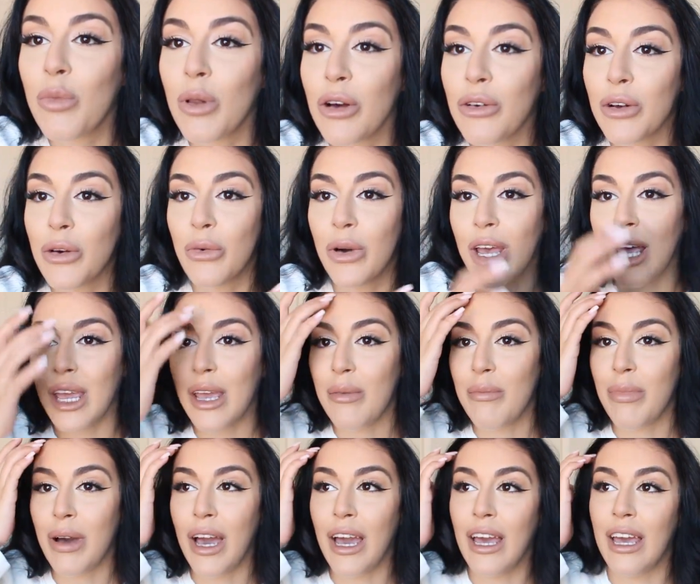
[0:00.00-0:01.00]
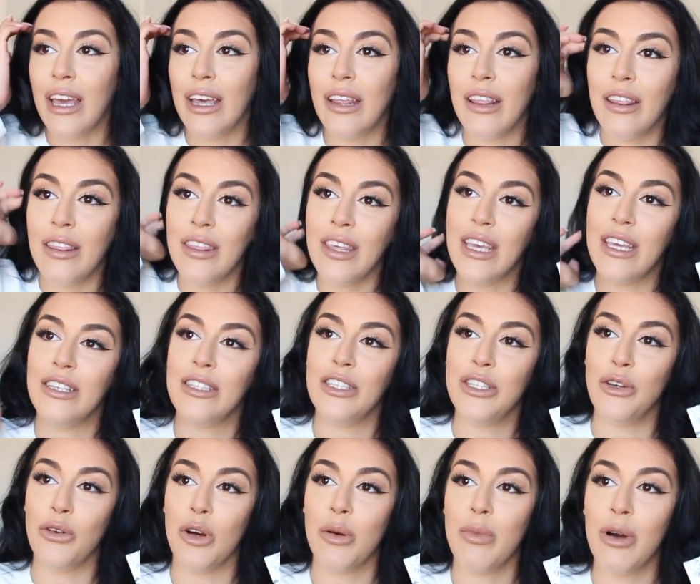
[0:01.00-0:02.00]
blown away by the
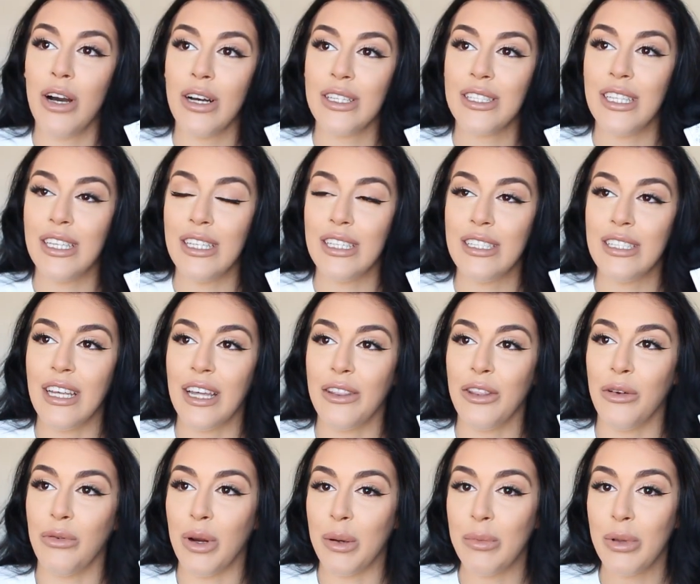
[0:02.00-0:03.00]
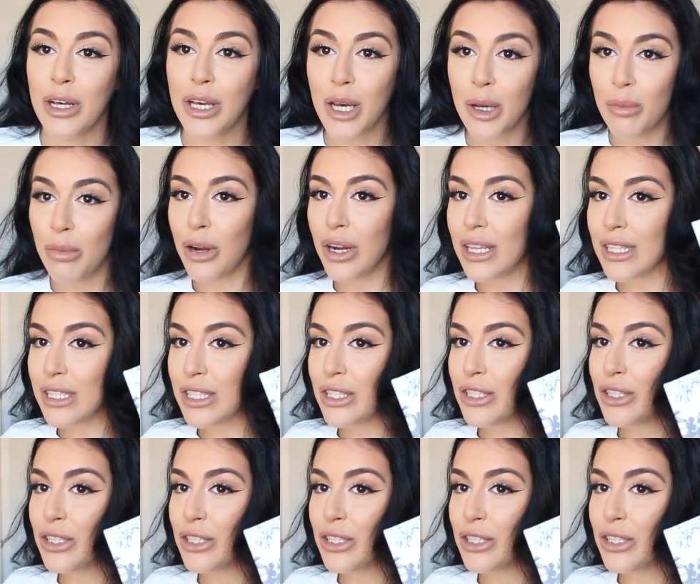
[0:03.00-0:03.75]
Dior boxes that the replica brands